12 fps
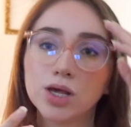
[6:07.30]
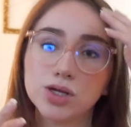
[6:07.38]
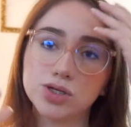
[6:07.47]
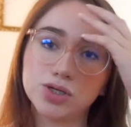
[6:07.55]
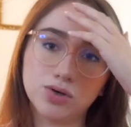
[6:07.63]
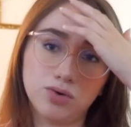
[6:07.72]

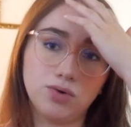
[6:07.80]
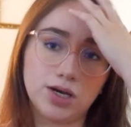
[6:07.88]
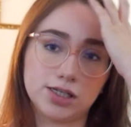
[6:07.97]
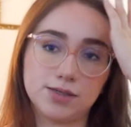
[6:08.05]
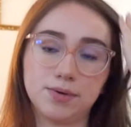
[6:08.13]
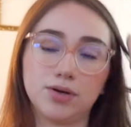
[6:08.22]
to
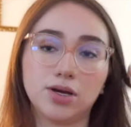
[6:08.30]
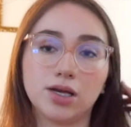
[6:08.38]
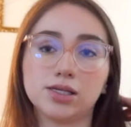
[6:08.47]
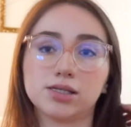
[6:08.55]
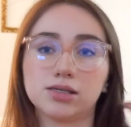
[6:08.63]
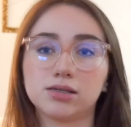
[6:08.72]

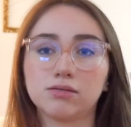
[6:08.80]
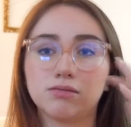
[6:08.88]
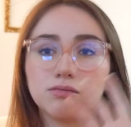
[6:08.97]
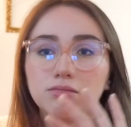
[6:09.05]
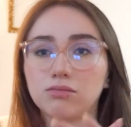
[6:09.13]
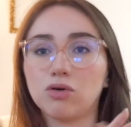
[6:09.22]
experience
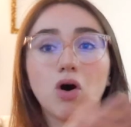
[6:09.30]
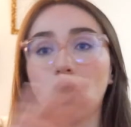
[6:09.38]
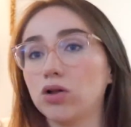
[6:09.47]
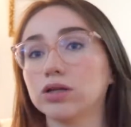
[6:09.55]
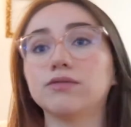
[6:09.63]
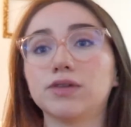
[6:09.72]

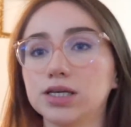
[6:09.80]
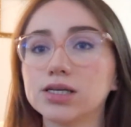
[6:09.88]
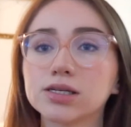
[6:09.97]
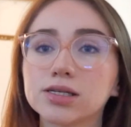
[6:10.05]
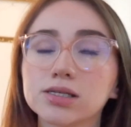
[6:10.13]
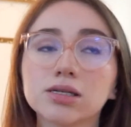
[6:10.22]
all of this.